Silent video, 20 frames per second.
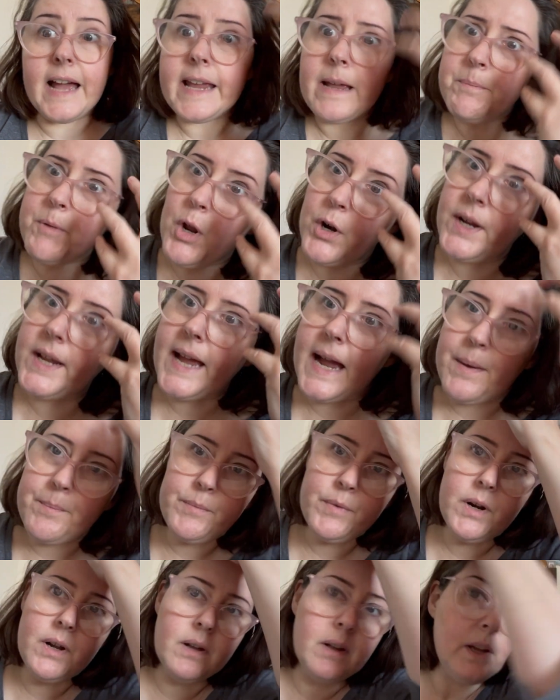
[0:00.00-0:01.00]
I, am not a
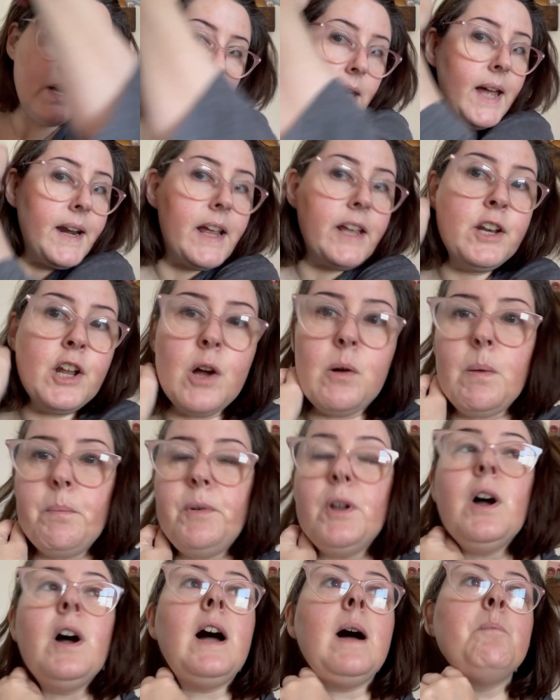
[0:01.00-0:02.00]
camera and I know
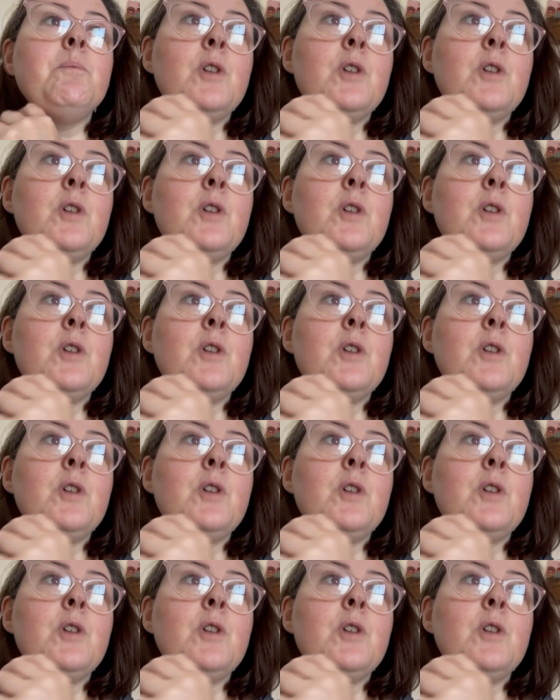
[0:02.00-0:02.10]
I'm not.